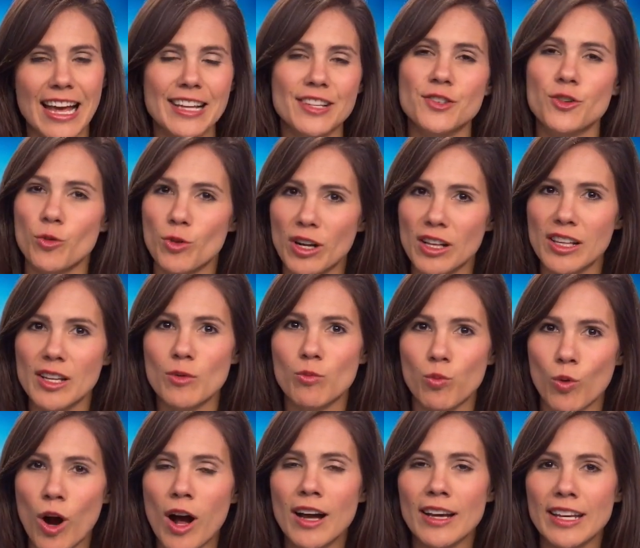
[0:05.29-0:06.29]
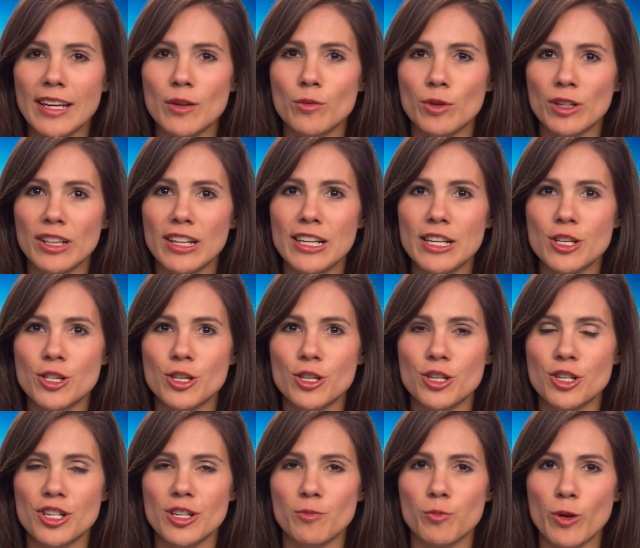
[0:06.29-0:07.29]
historically rocky
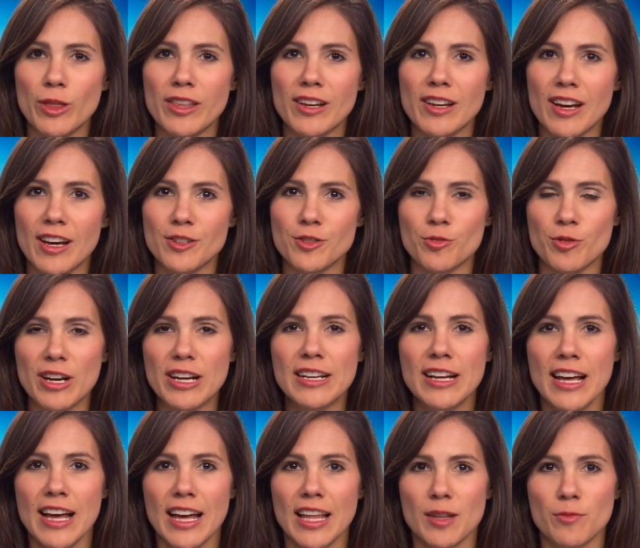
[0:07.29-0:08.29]
relationship with the country.